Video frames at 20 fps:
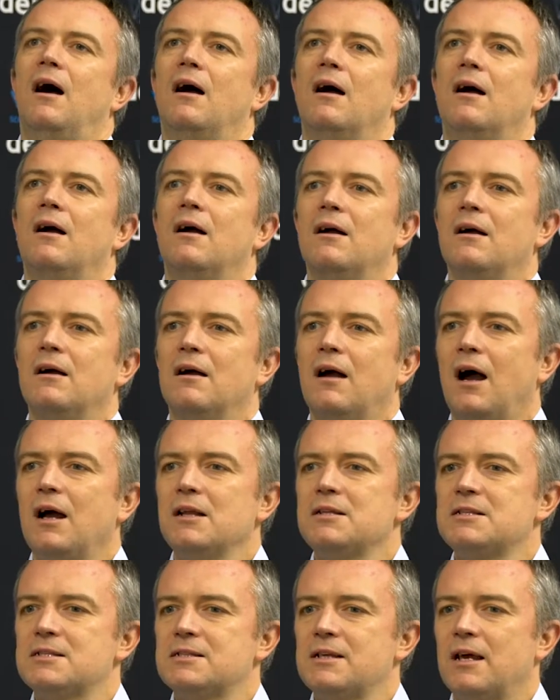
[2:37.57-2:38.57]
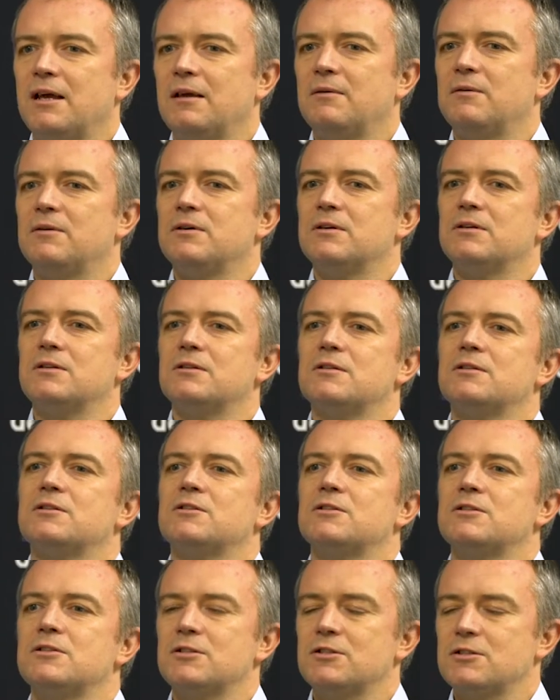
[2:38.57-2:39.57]
I'd say it
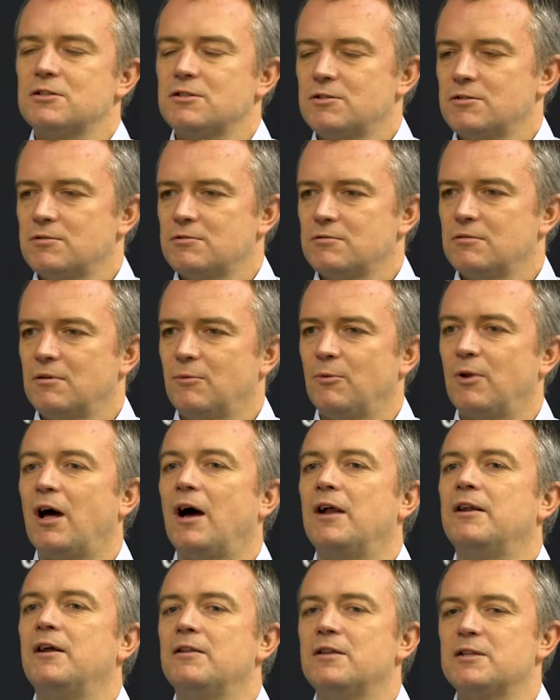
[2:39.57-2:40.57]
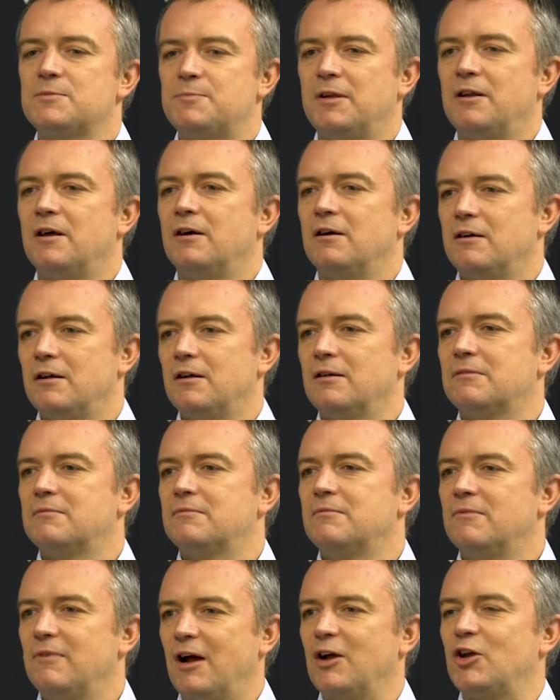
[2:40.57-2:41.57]
was, well, I know there's been
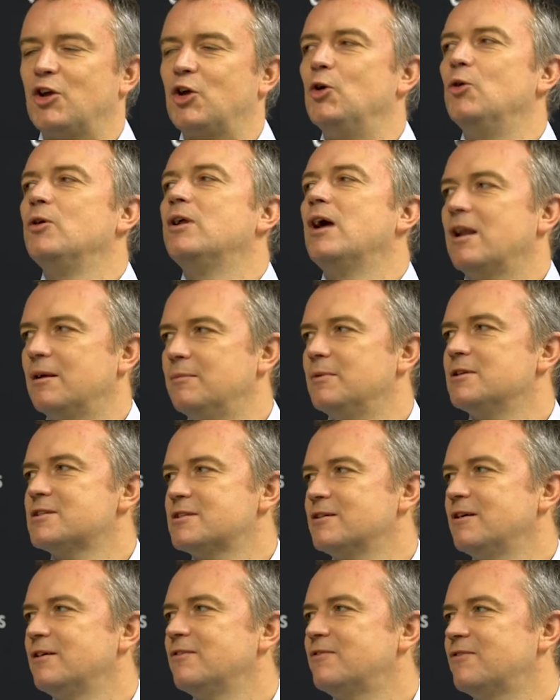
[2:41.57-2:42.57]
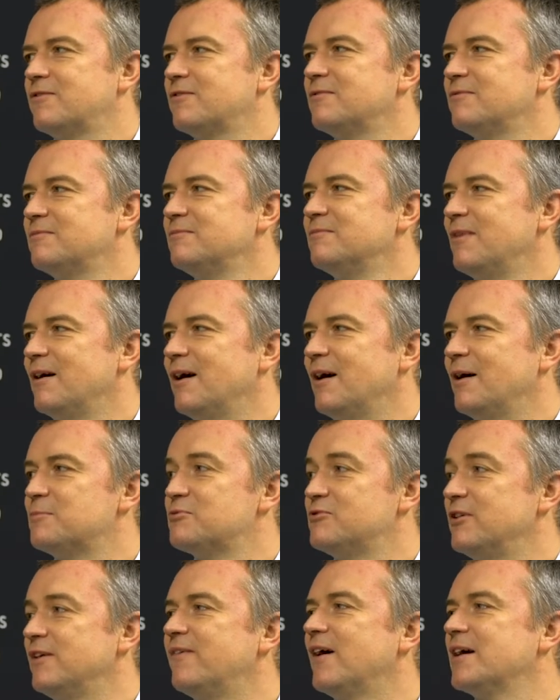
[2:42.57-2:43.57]
a good element of
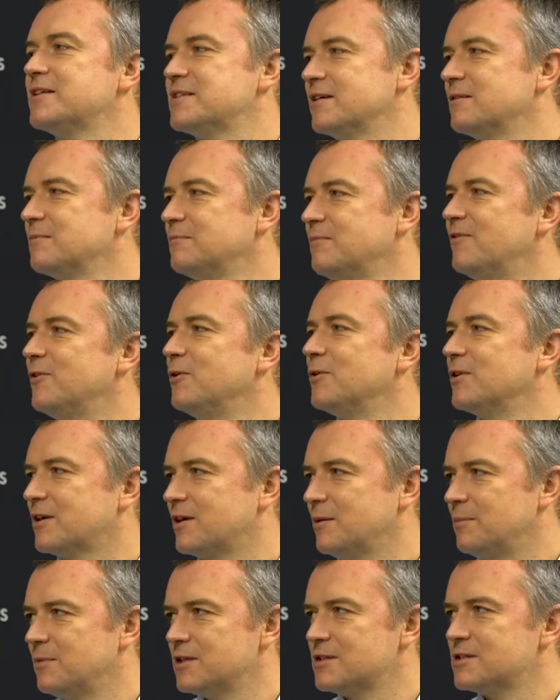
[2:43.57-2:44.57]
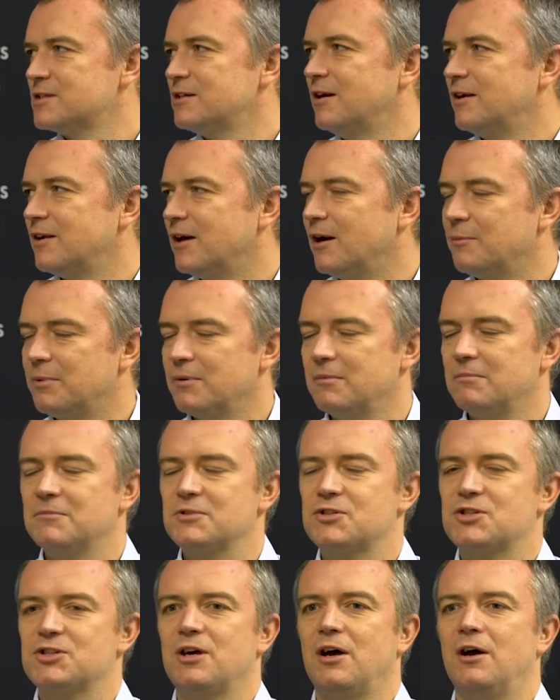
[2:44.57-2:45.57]
pre-vetting before the companies turn up.
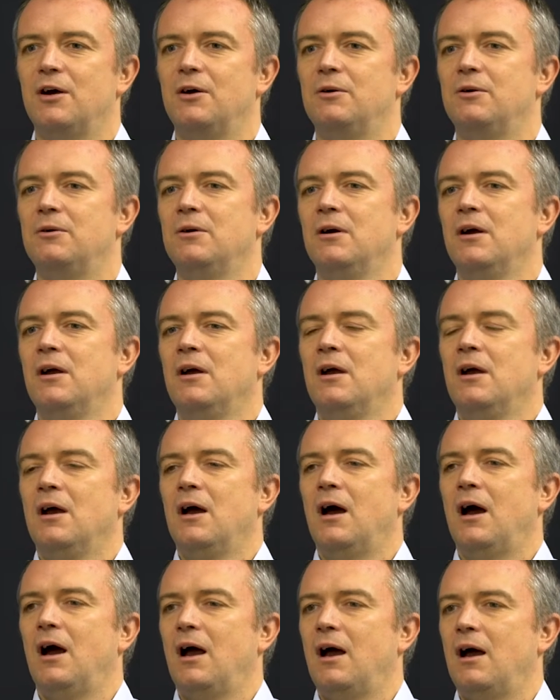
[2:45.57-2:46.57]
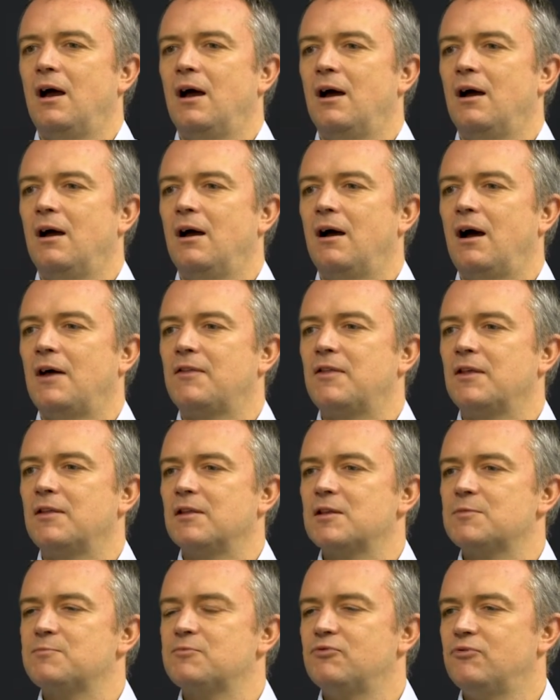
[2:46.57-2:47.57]
So I
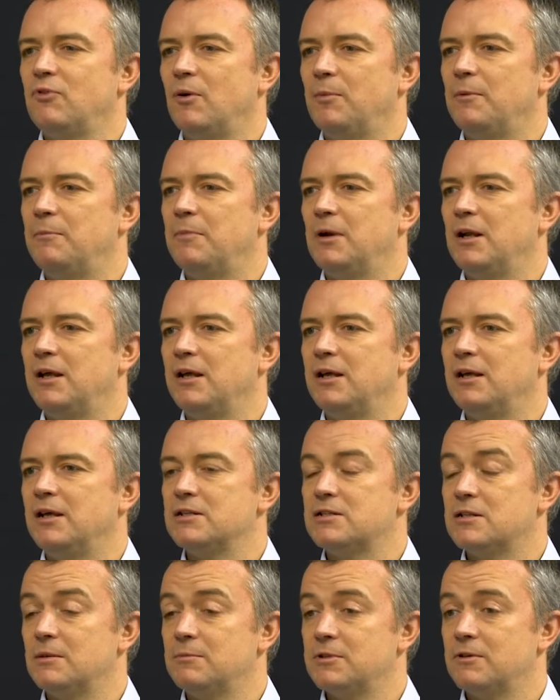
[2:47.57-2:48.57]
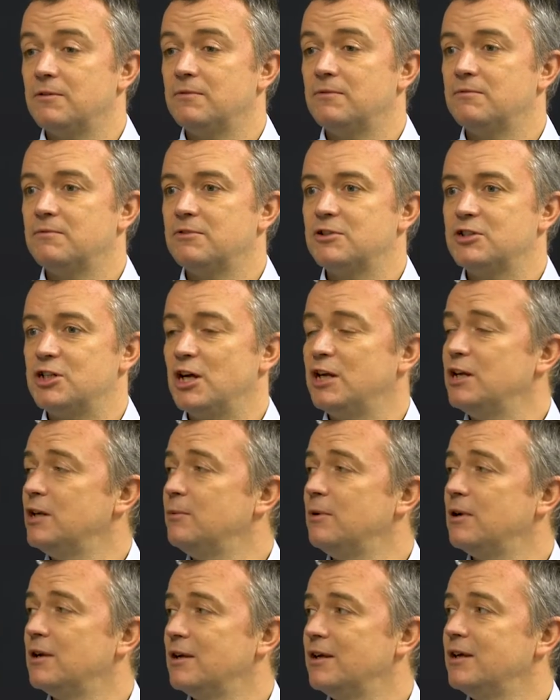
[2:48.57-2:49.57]
think it's probably, in terms of
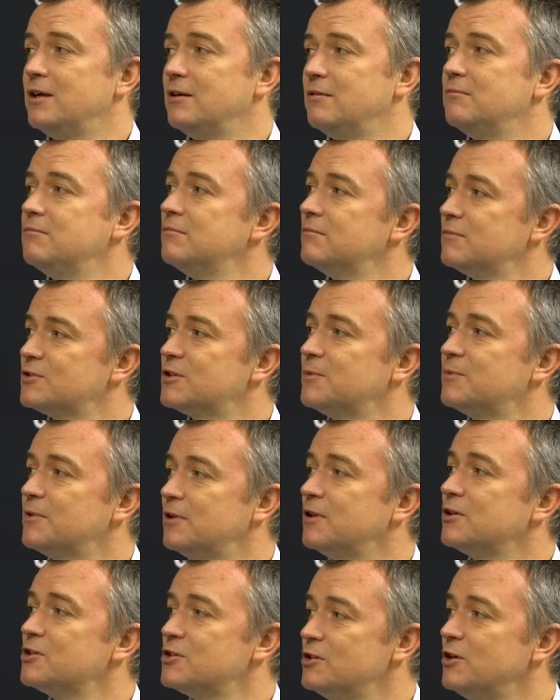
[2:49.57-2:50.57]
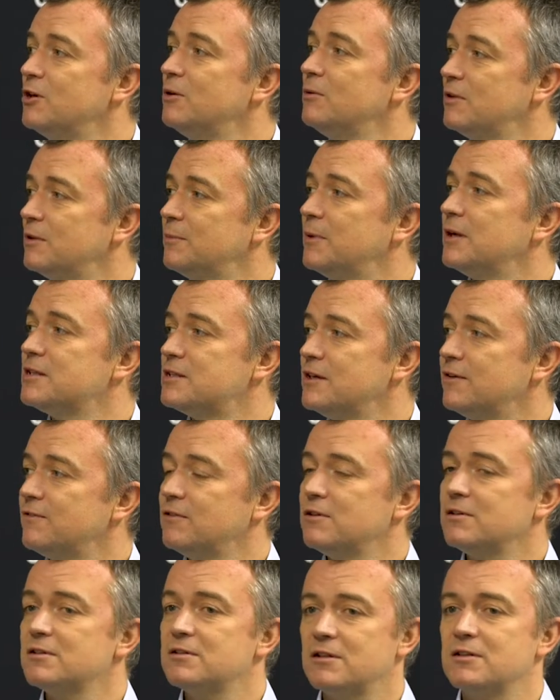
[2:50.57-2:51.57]
genuinely something that's new and a bit
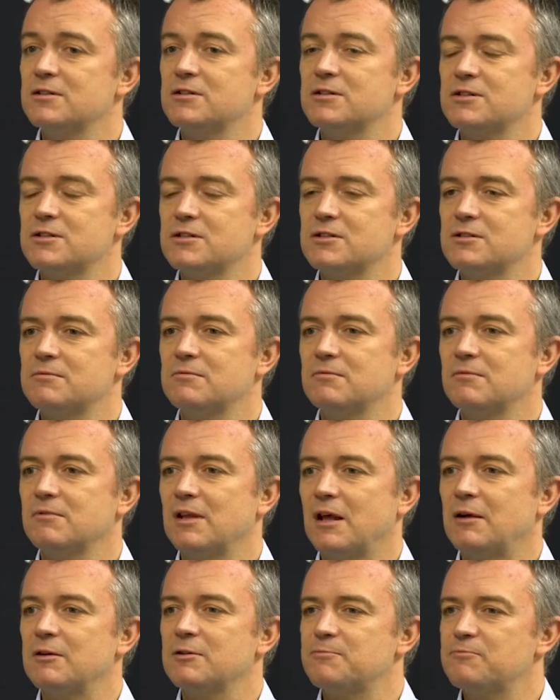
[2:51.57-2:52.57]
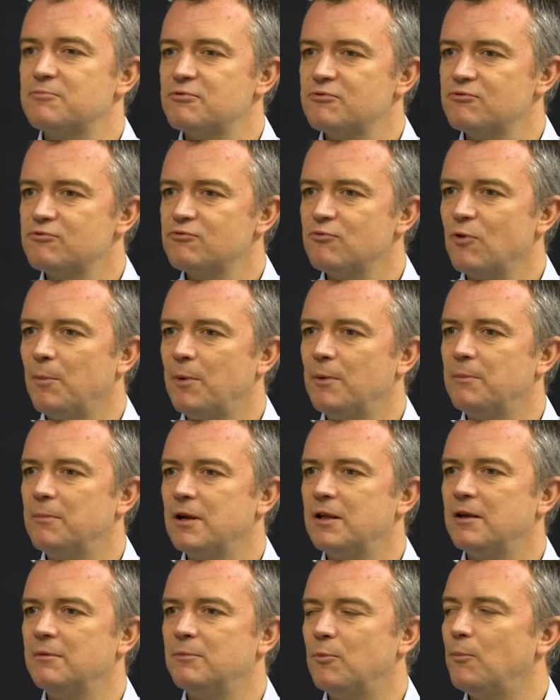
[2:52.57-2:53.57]
different, that was
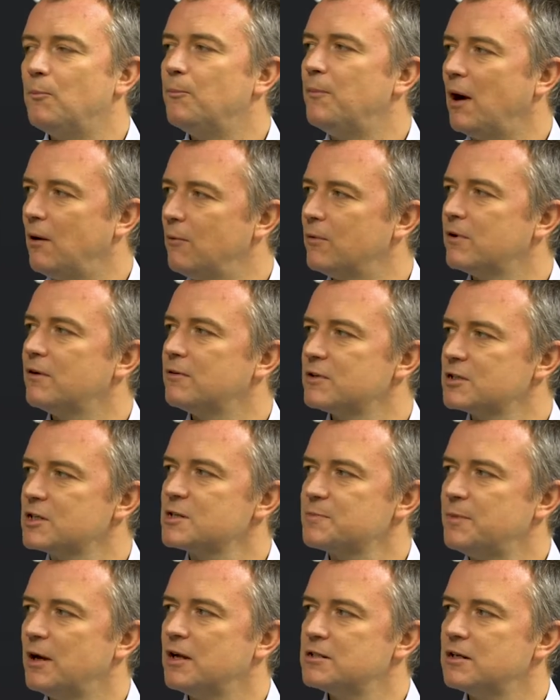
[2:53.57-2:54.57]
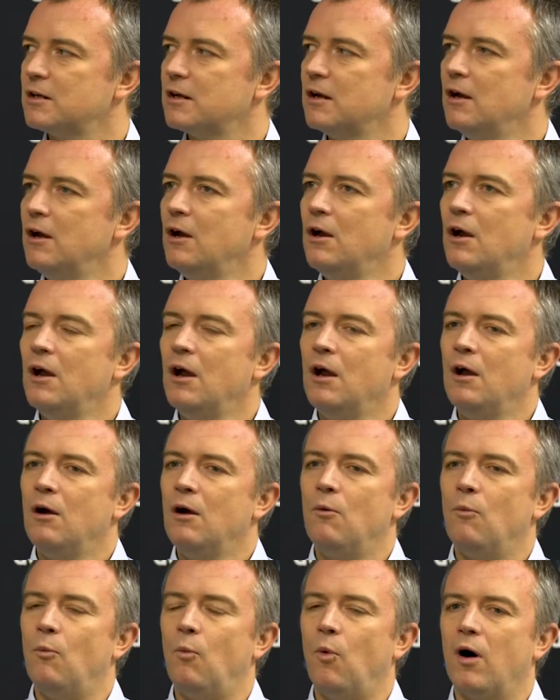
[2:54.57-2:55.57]
probably about what I was expecting. Okay.
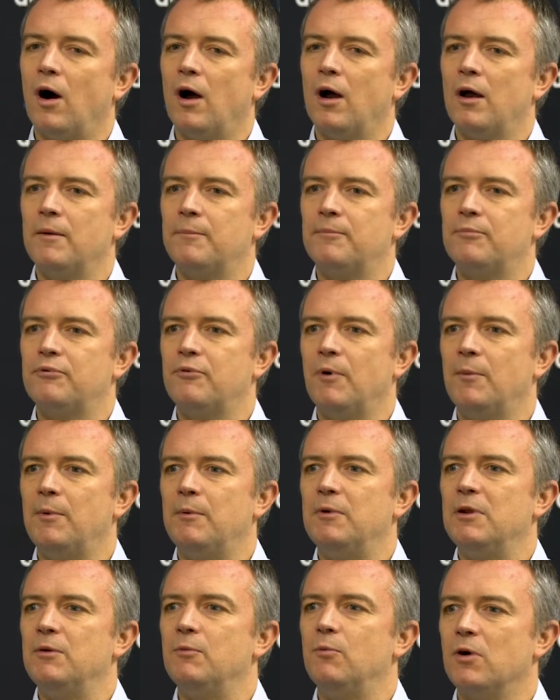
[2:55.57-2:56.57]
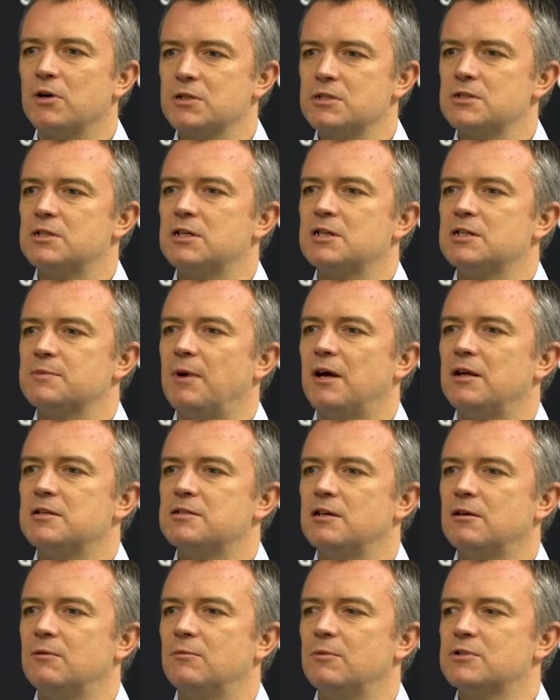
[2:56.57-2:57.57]
What I probably wasn't
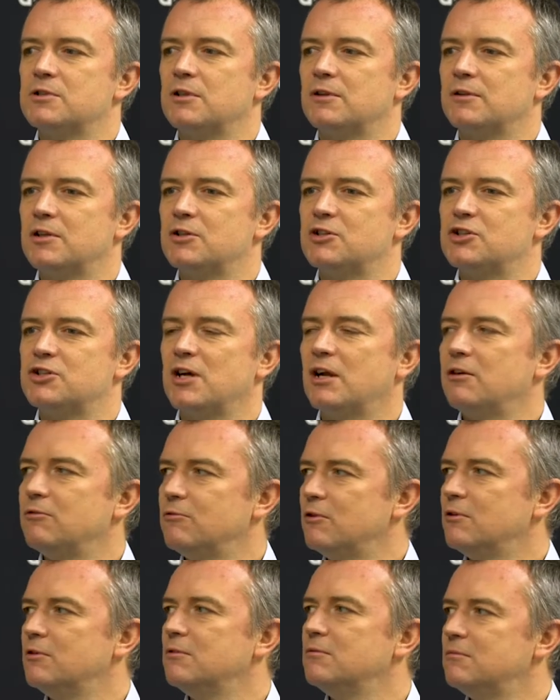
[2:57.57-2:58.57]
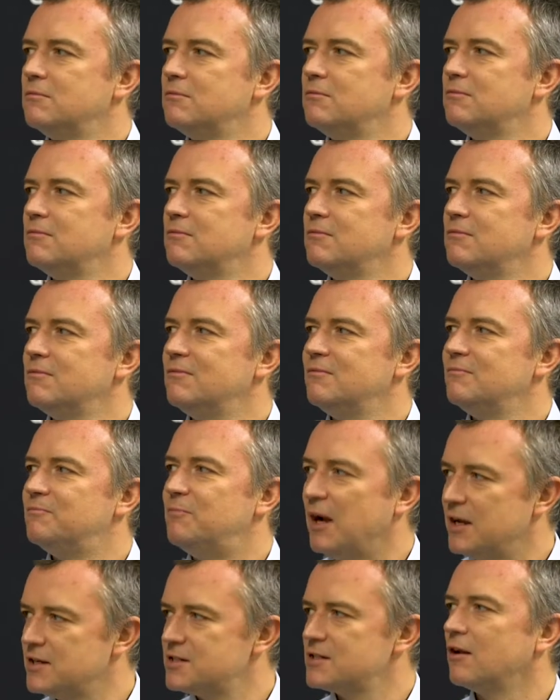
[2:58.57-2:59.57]
expecting was that the general
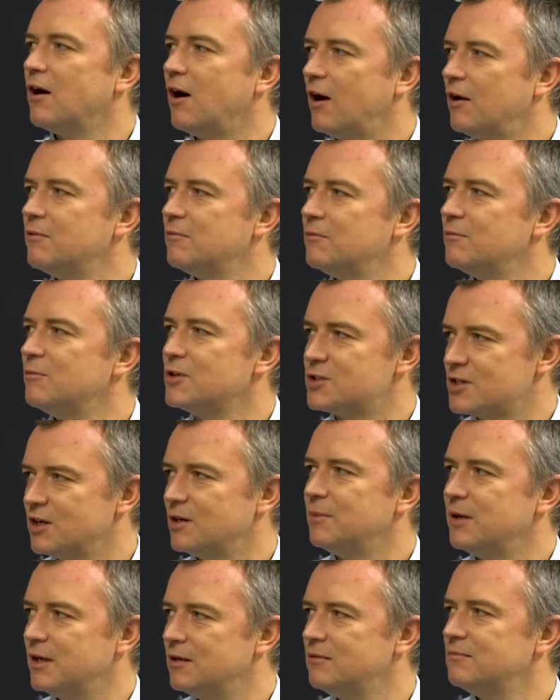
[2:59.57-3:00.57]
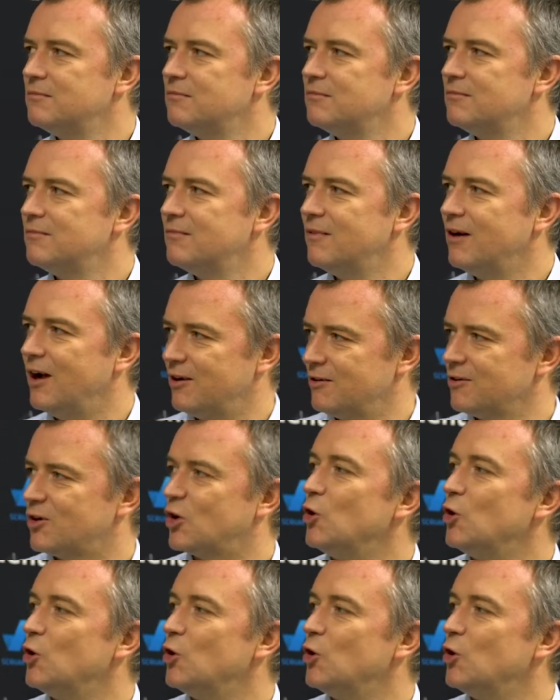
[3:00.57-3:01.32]
baseline was going to be